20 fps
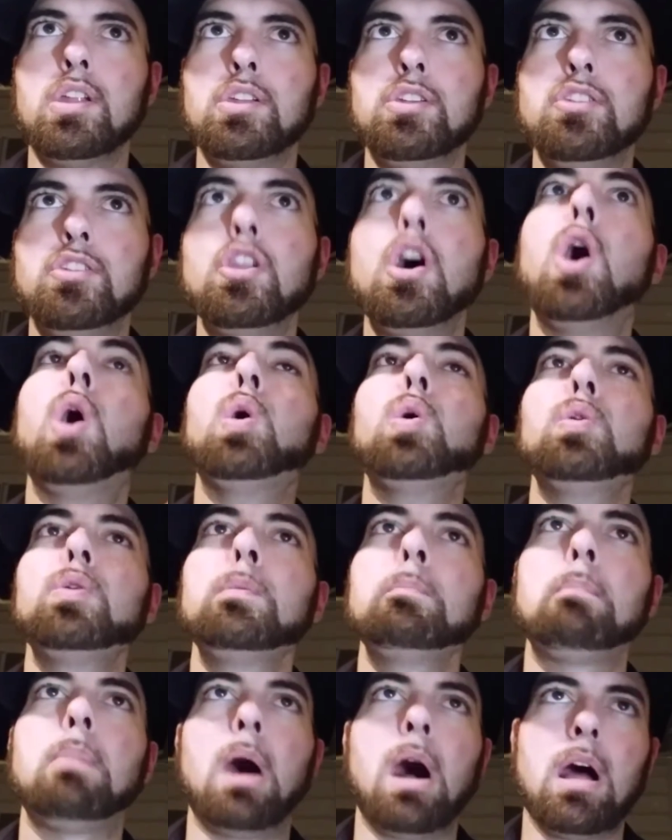
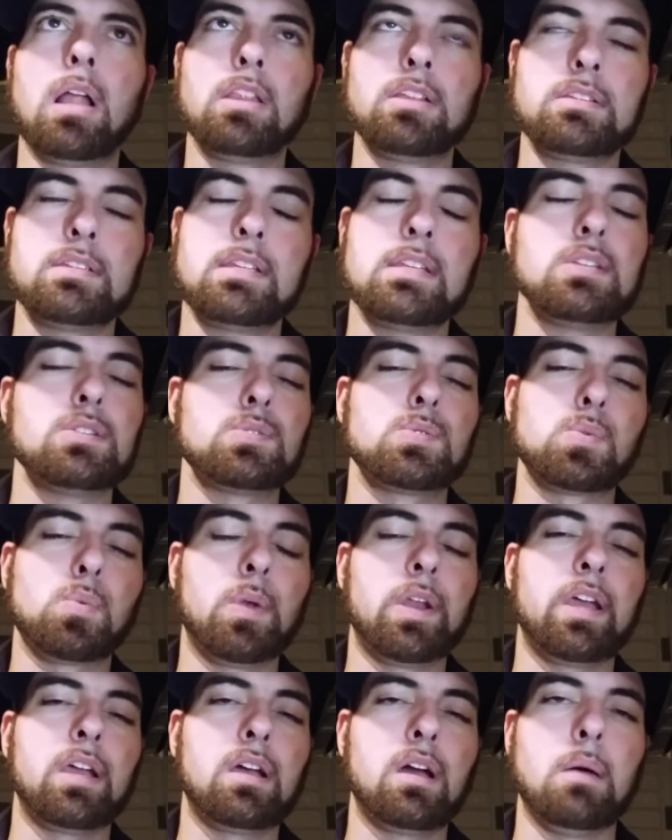known policies
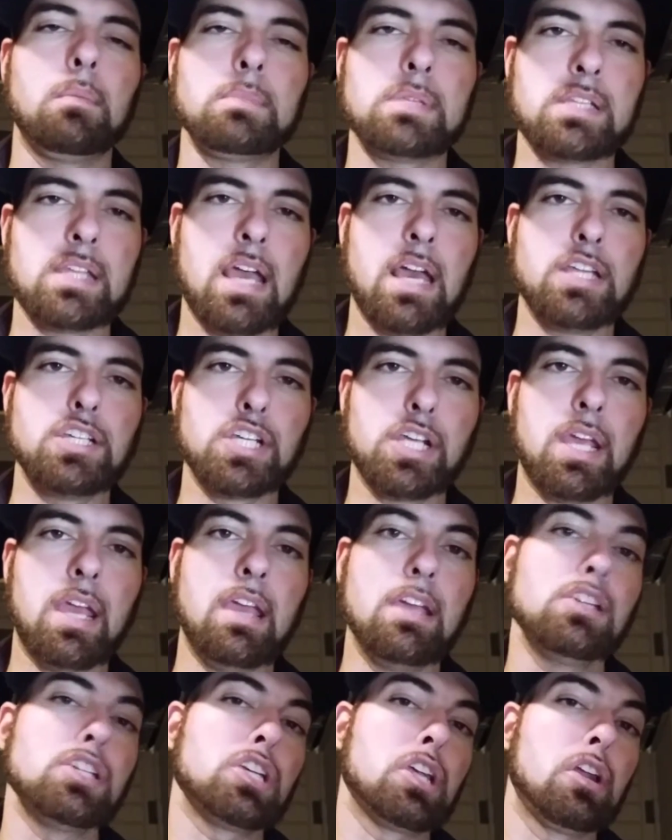when it comes to
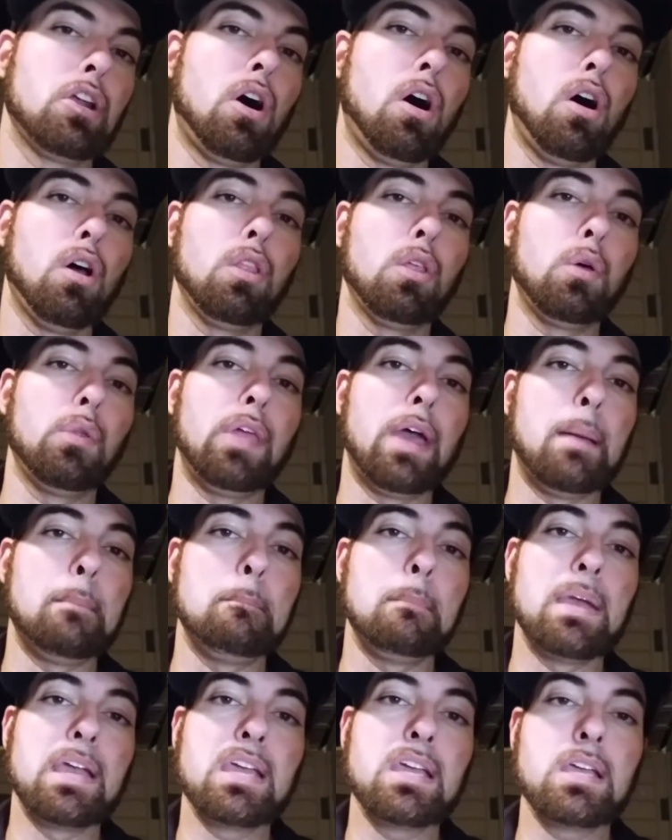education, although
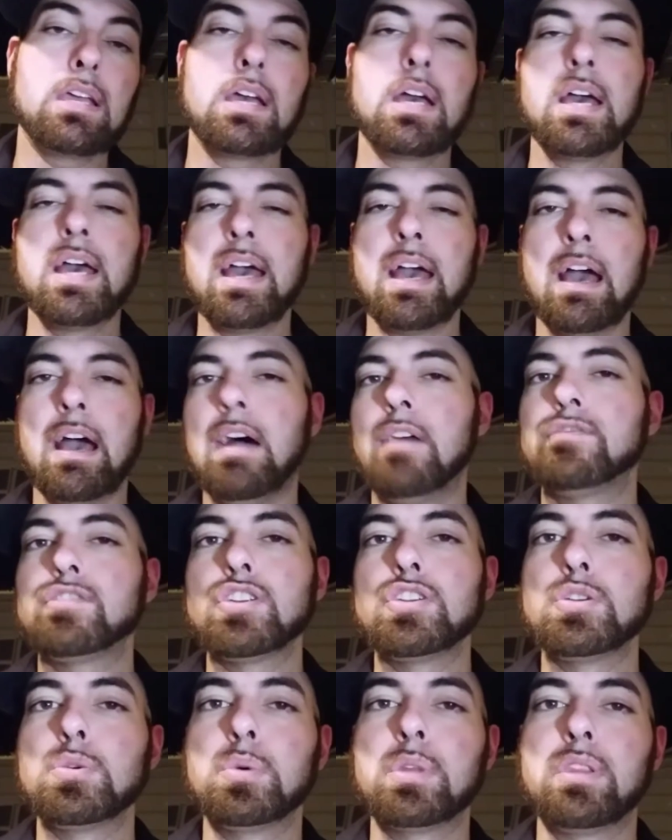that may have
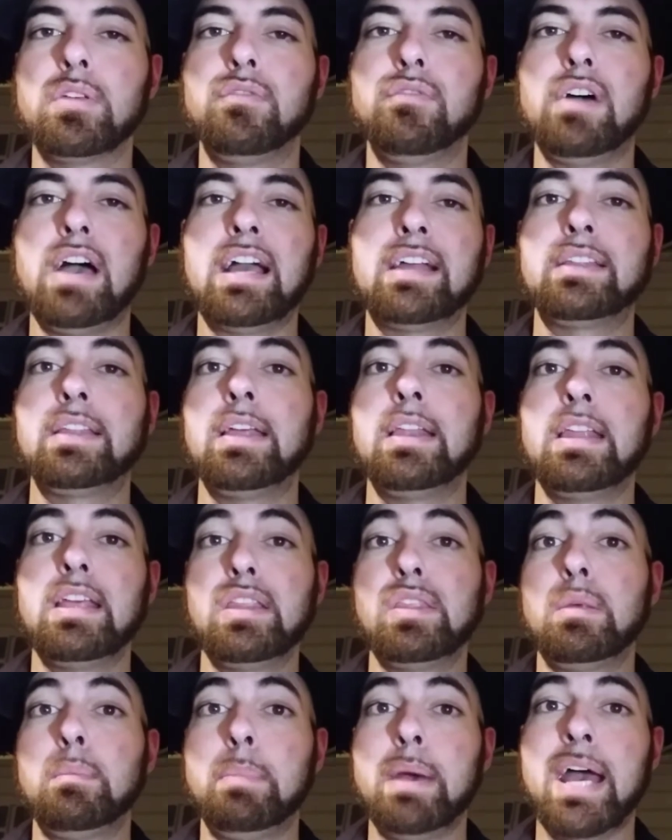to do with the fact that
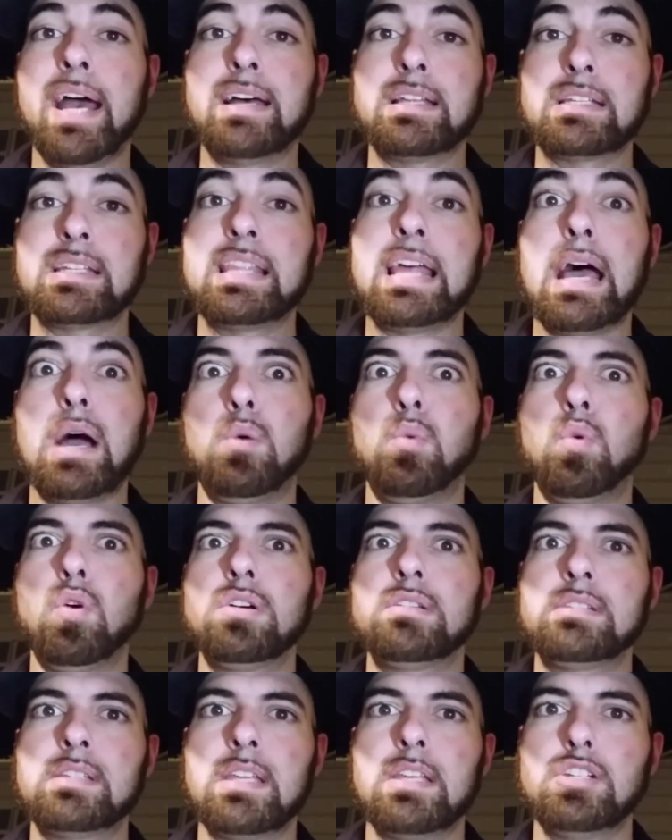in the past that
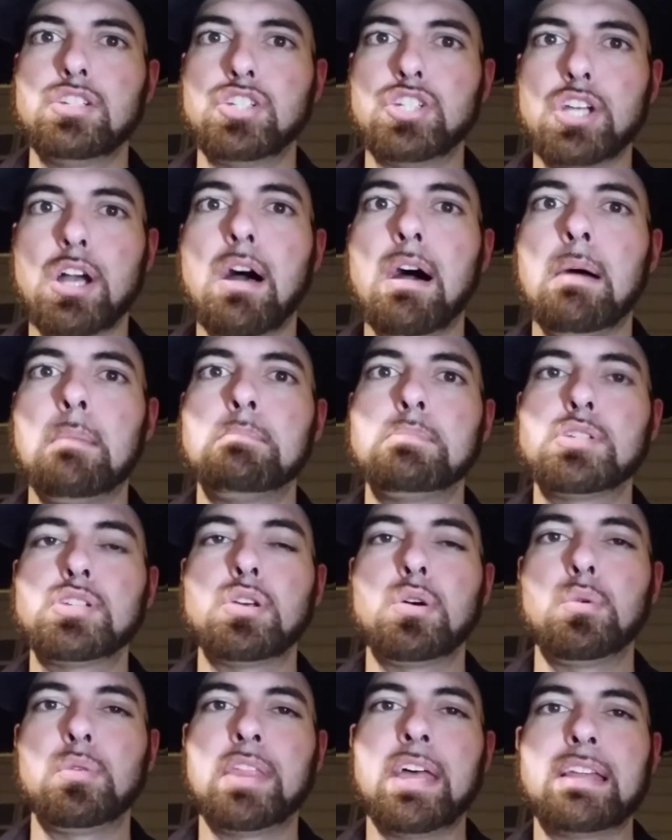was his job.
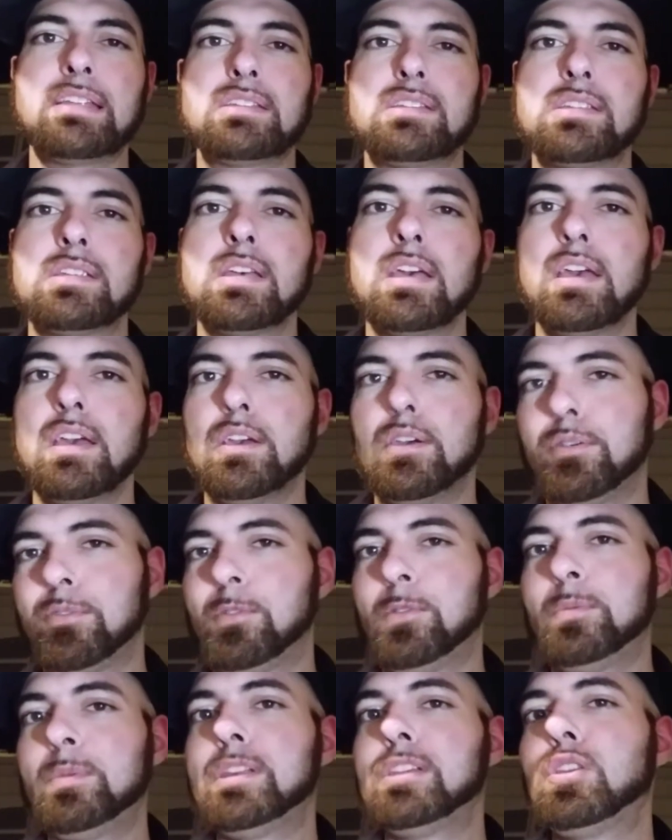So that's,
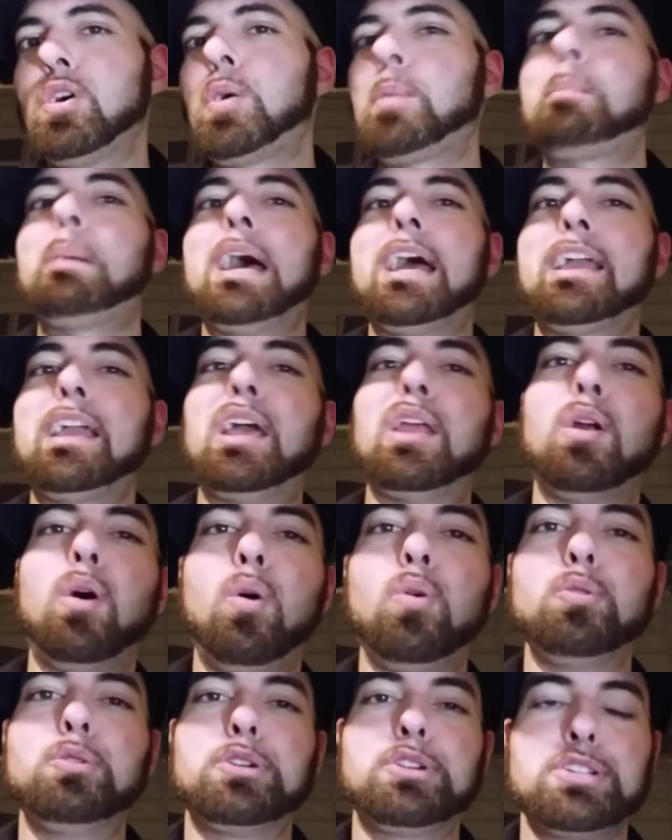when we look back at
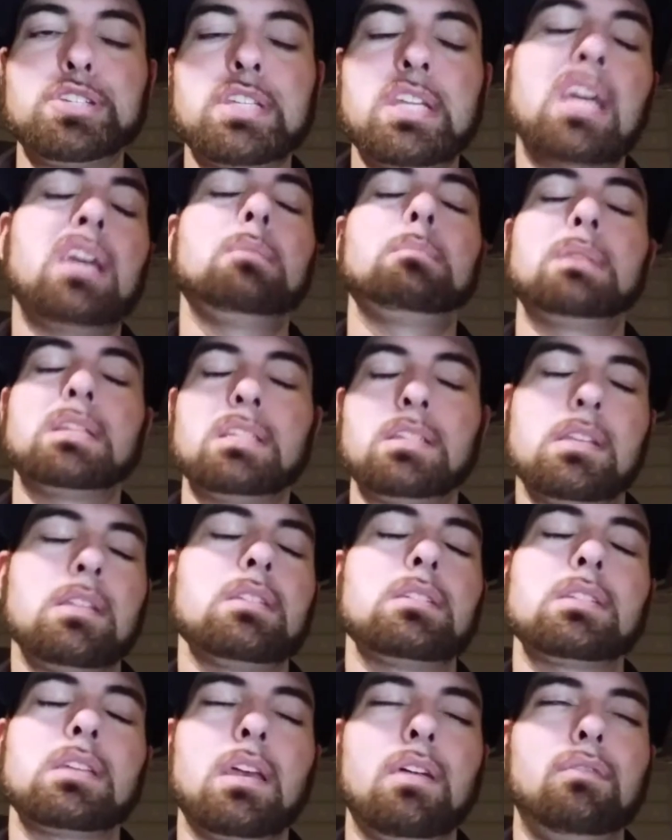older statements
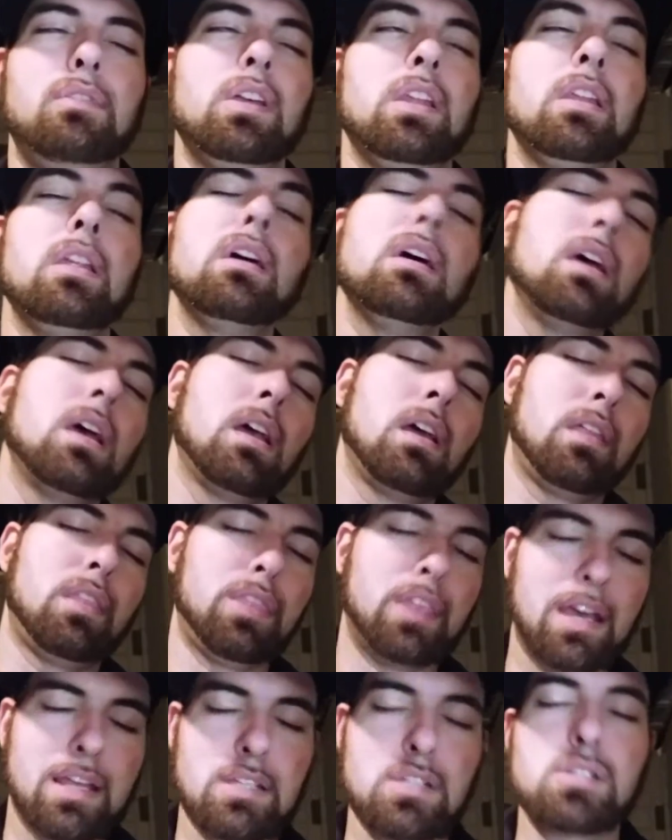he's given,
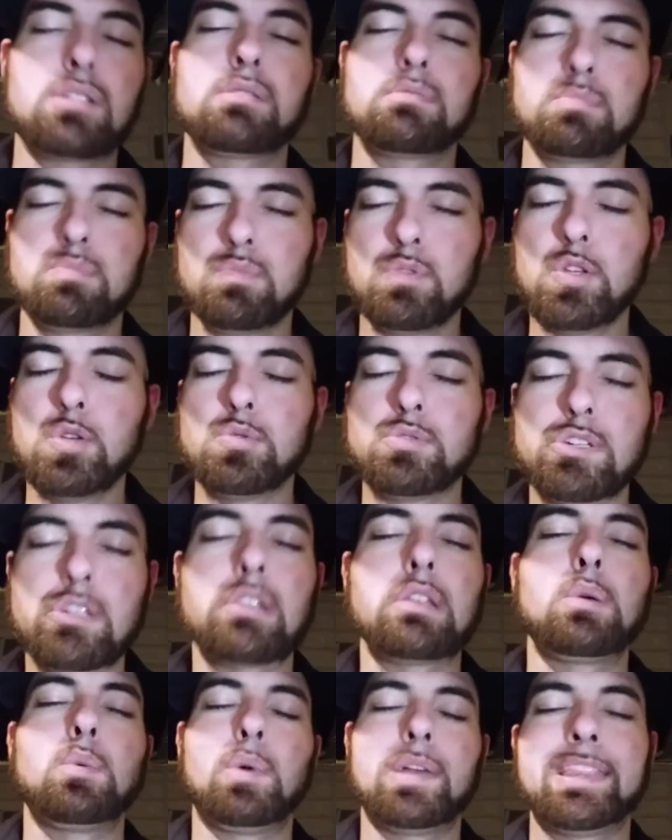that's
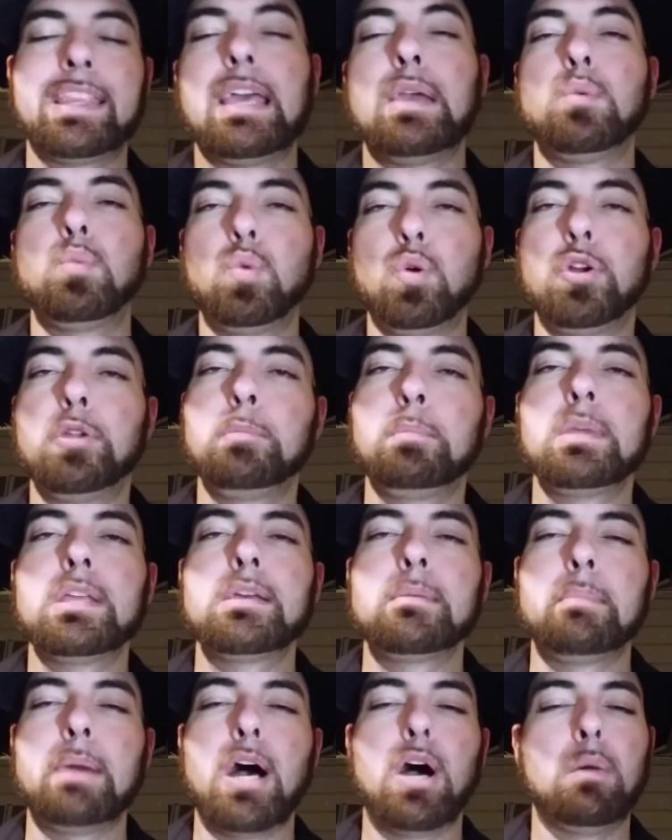usually what they would
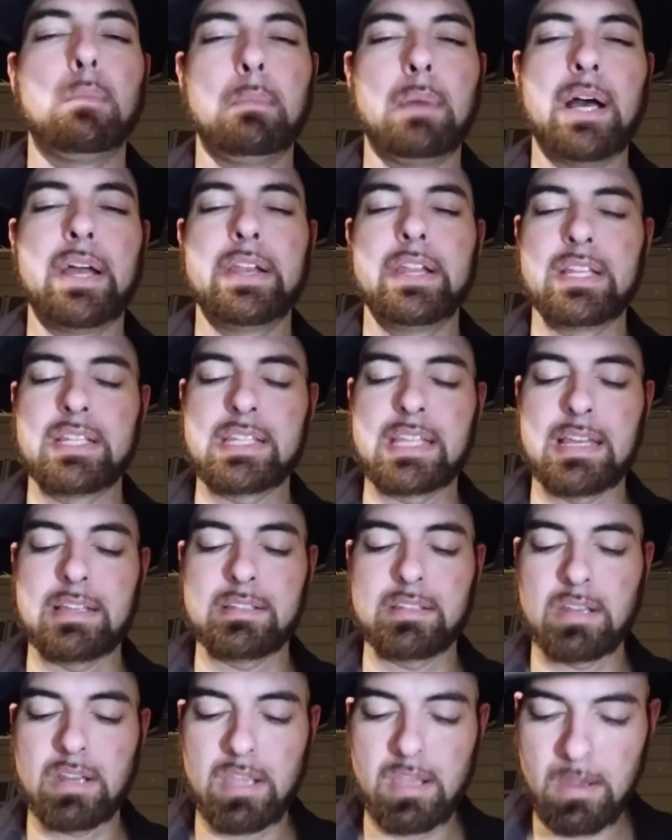be about by
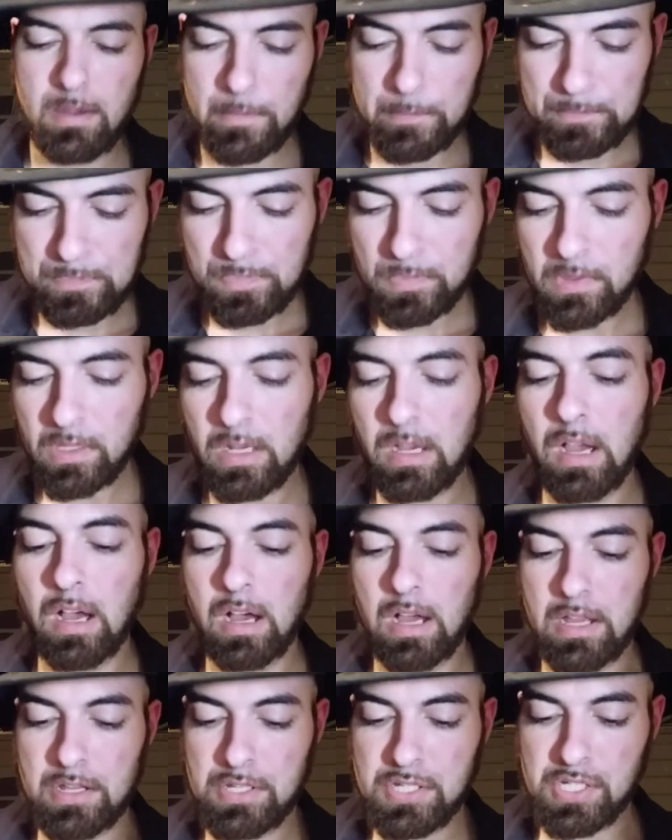necessity.
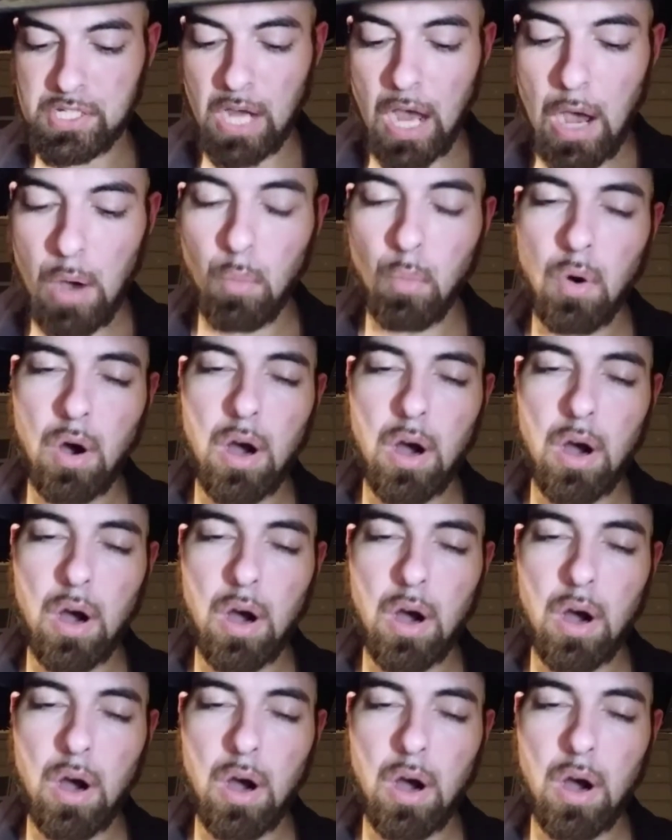Scott